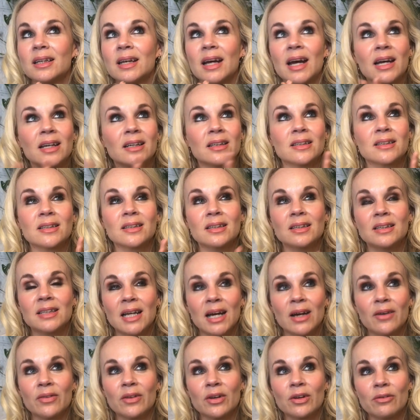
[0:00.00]
and
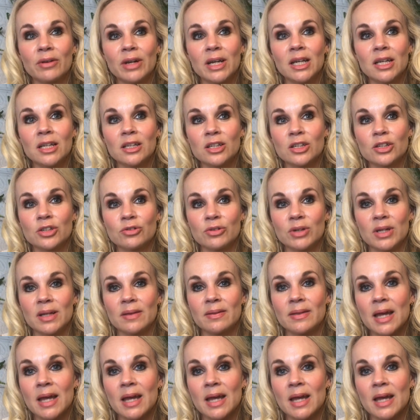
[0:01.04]
now the green industry.